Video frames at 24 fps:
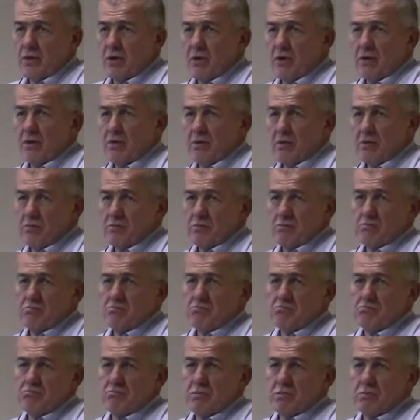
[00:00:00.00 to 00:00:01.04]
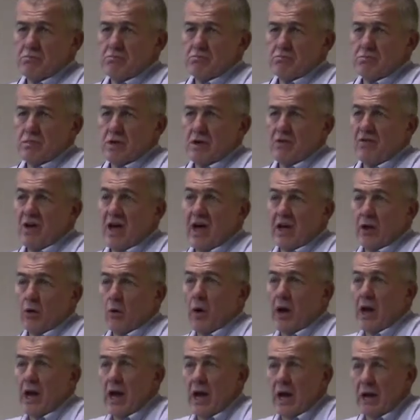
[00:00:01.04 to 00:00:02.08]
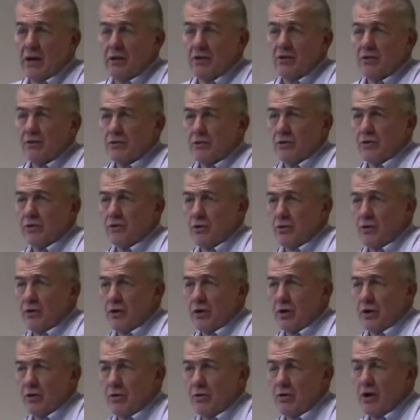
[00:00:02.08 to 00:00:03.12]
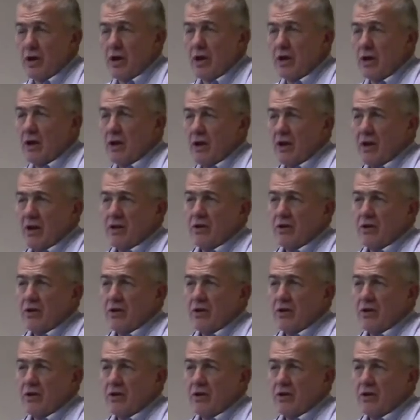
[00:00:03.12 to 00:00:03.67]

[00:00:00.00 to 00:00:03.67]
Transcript: the evaluand to a certain degree,